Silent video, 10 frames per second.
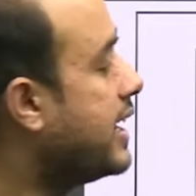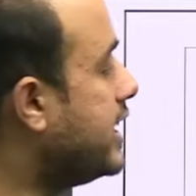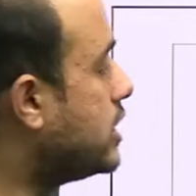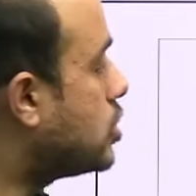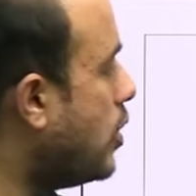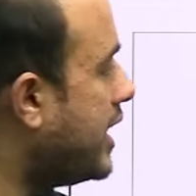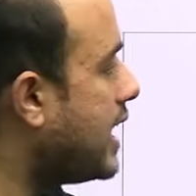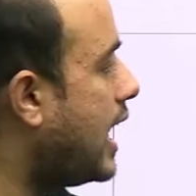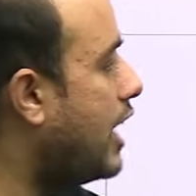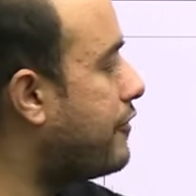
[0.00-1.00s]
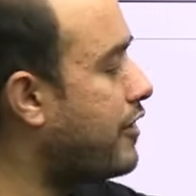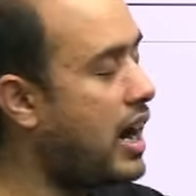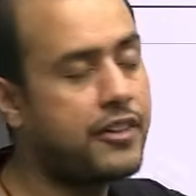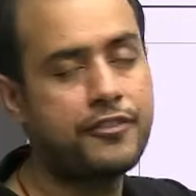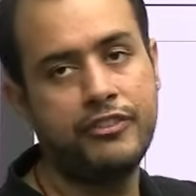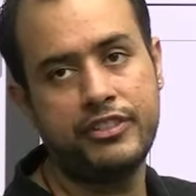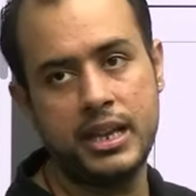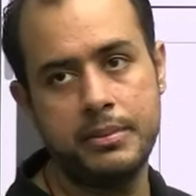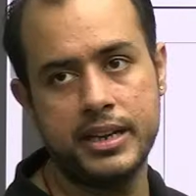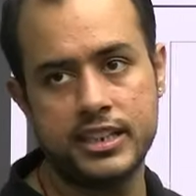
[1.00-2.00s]
In 2.5 hours,
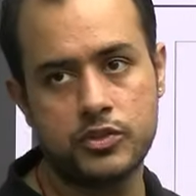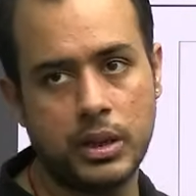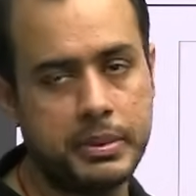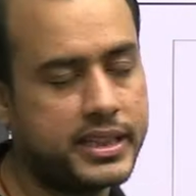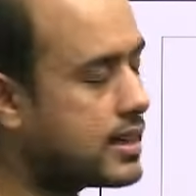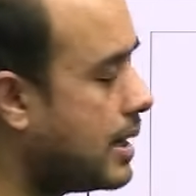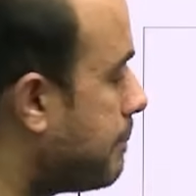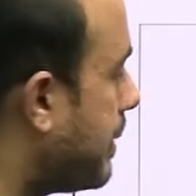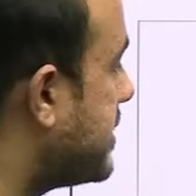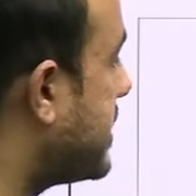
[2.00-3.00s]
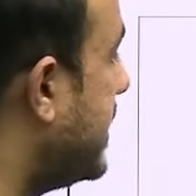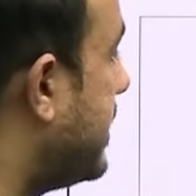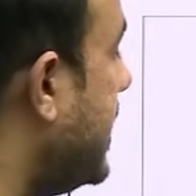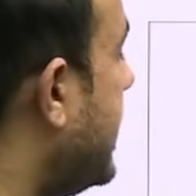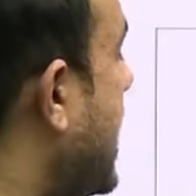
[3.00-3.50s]
50 minutes will be the compensatory